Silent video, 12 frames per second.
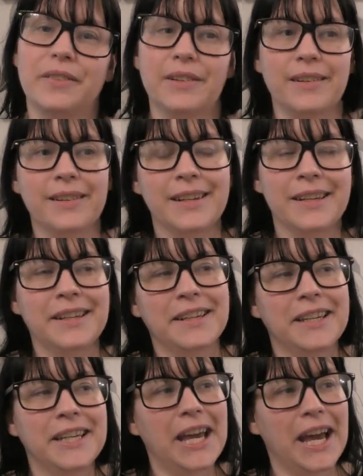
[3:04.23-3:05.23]
And
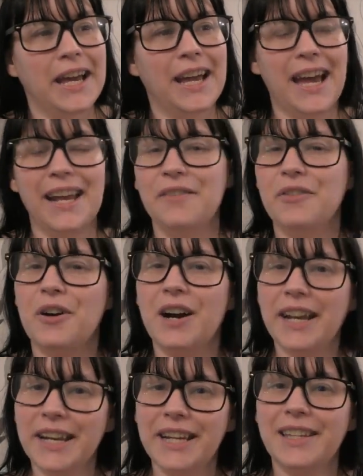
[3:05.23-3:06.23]
yeah, and I've got
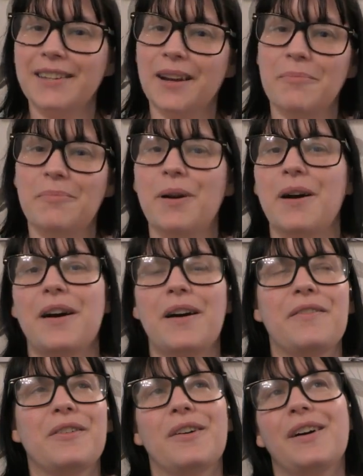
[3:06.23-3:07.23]
Hanukkah jumper,
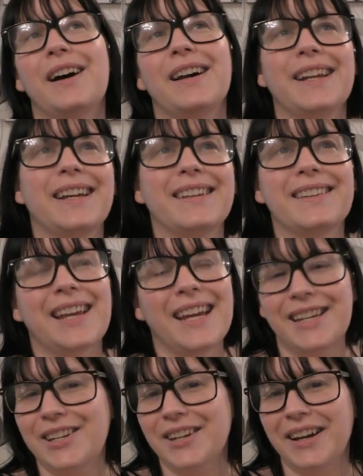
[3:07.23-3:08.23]
I've got Hanukkah
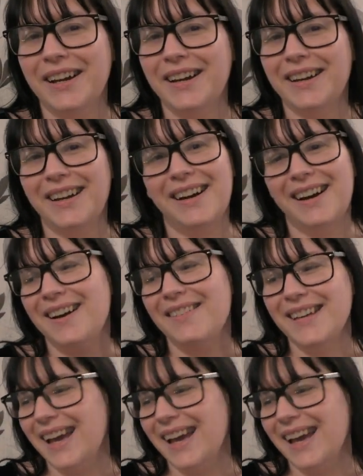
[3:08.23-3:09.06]
t-shirt, oh